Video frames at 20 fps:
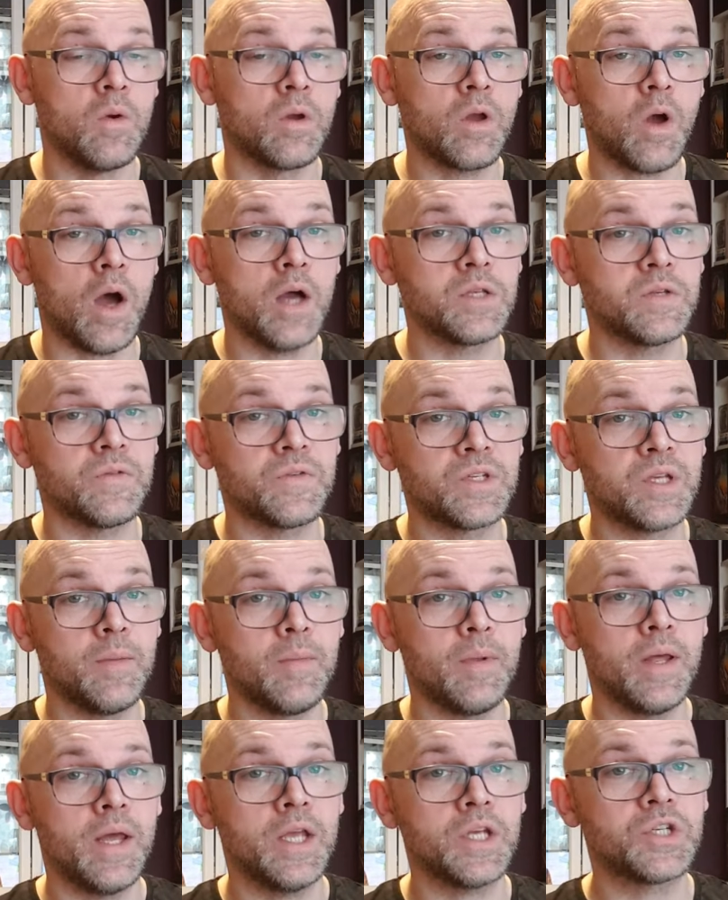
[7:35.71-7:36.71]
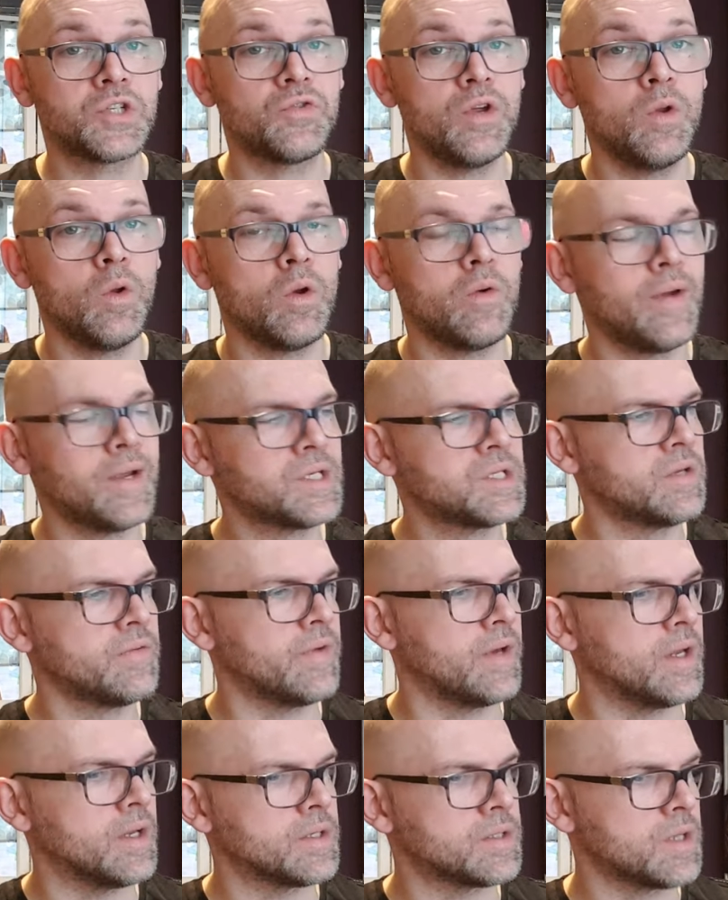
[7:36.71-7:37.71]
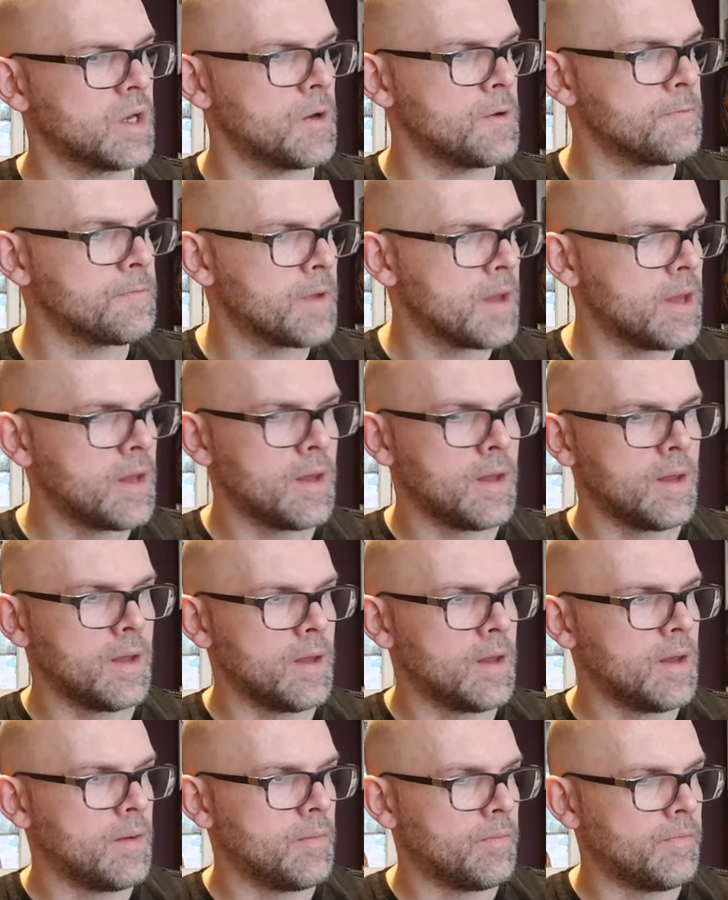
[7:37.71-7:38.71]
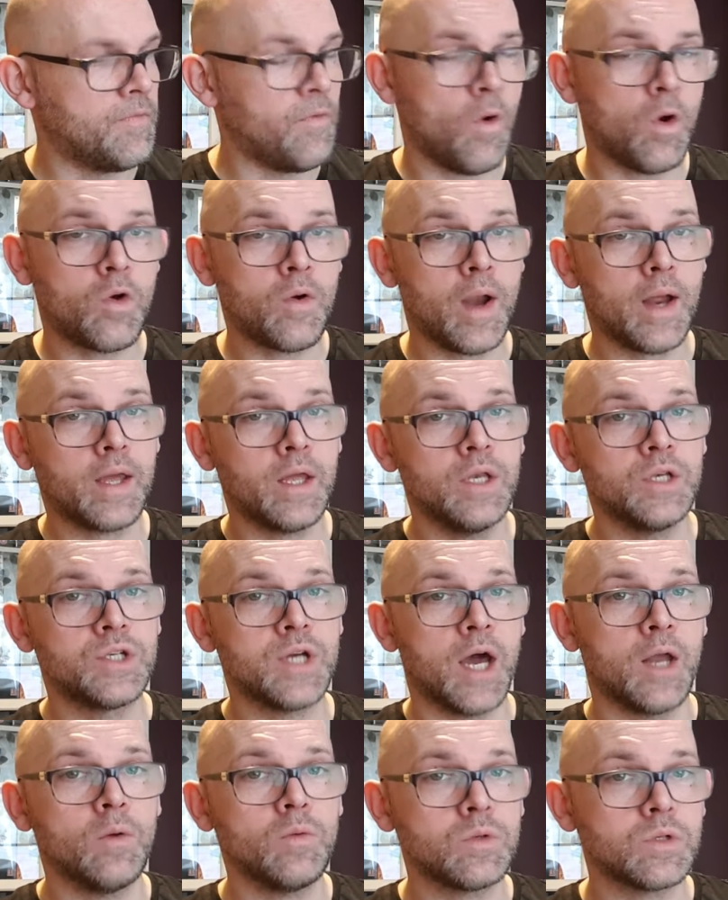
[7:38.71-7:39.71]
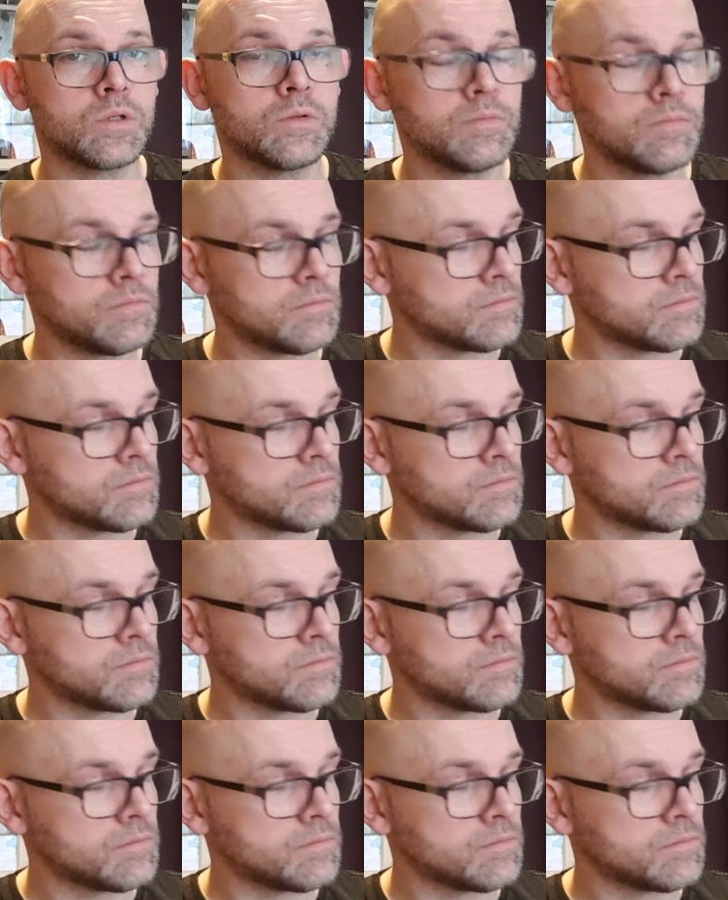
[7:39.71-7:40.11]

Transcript: Guys with similar history and all the rest of it. So, four cracking channels.